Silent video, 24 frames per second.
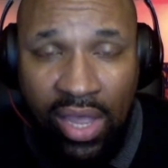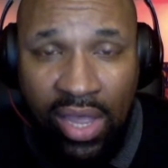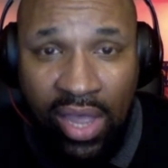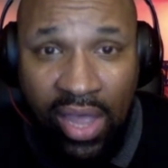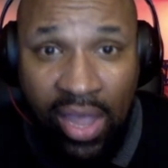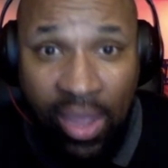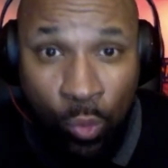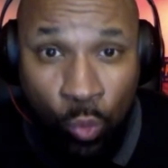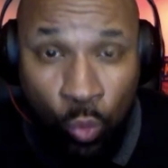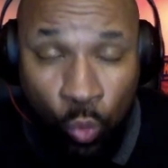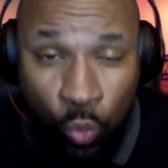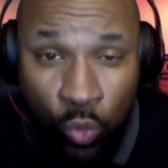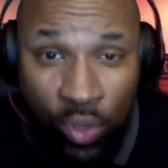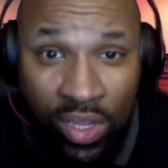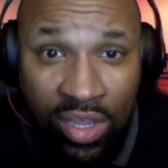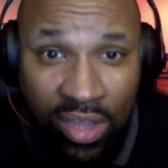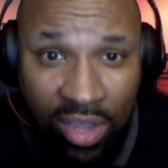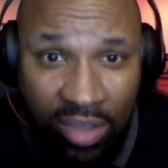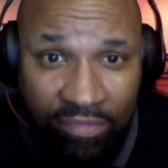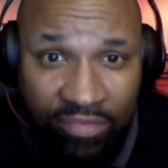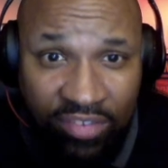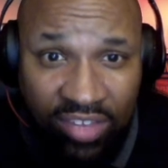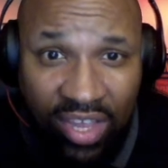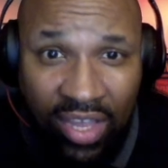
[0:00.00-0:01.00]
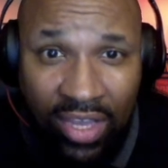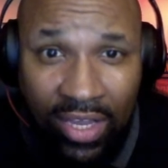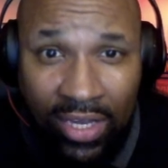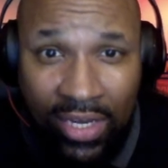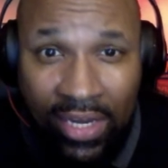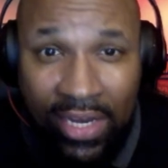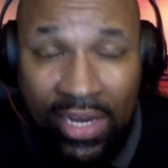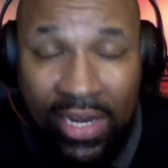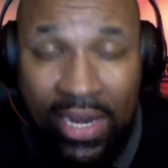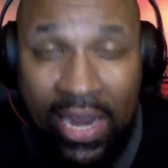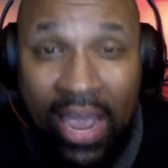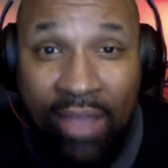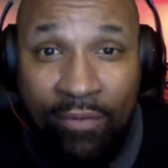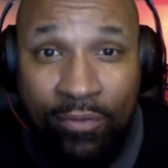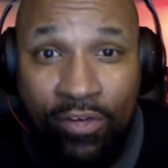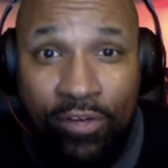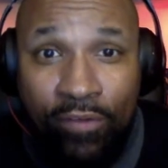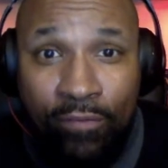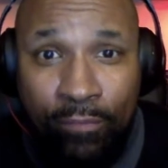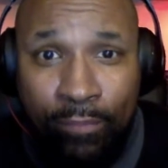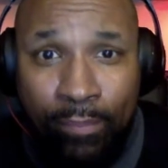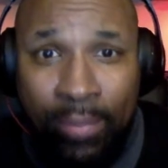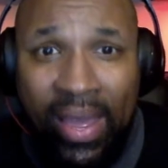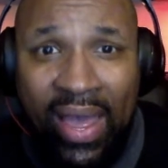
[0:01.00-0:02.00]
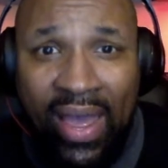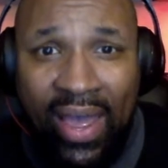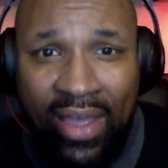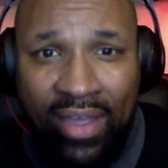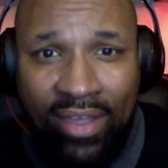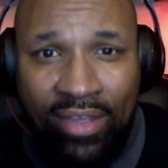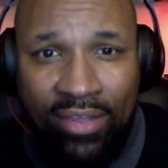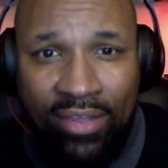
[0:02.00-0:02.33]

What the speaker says: and we have taken the narrative back.